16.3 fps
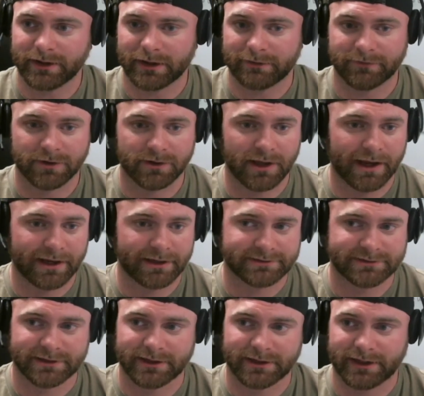And if you'd like
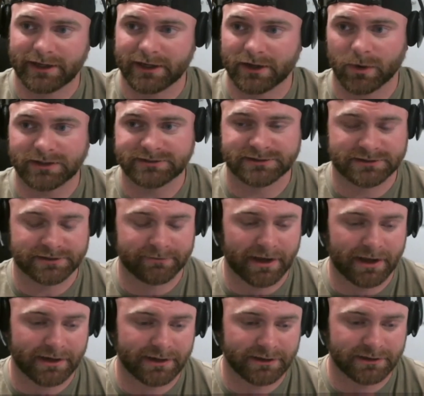any questions
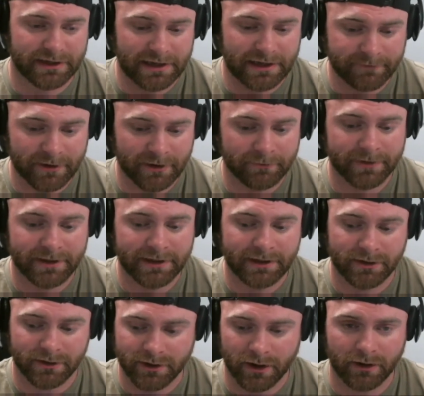about it, email
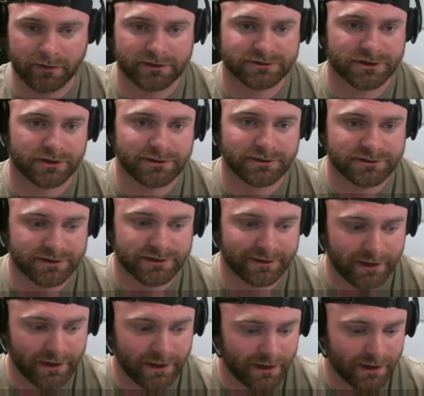me or call the church,
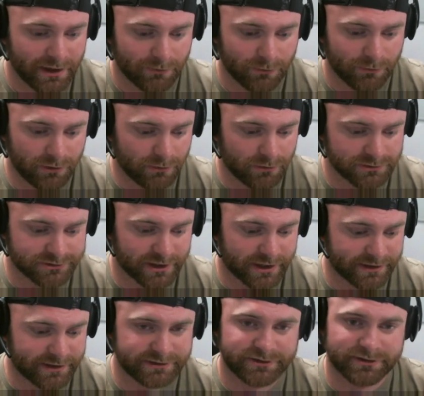and we'll try
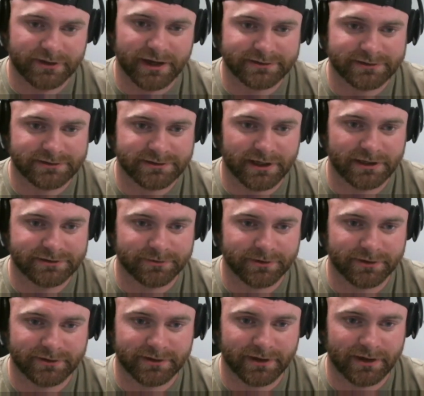to get you guys in touch
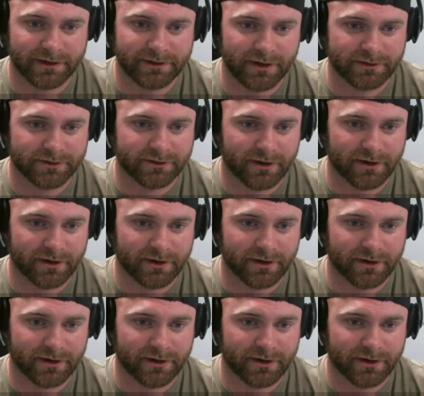with Dr.